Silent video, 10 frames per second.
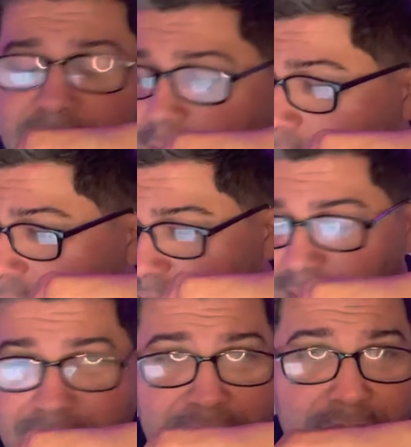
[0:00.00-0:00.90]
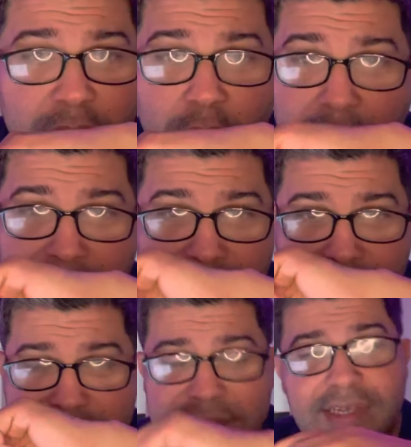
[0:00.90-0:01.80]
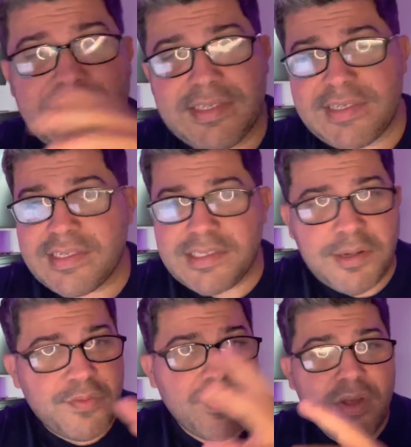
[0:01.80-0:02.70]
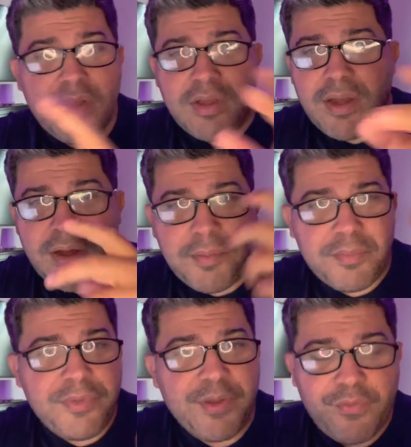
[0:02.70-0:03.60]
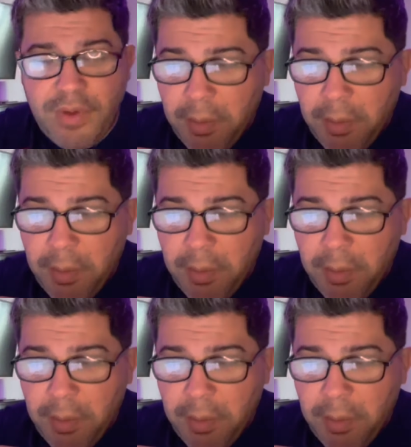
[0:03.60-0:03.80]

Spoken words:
probably be like a Long Island iced tea in the sense of a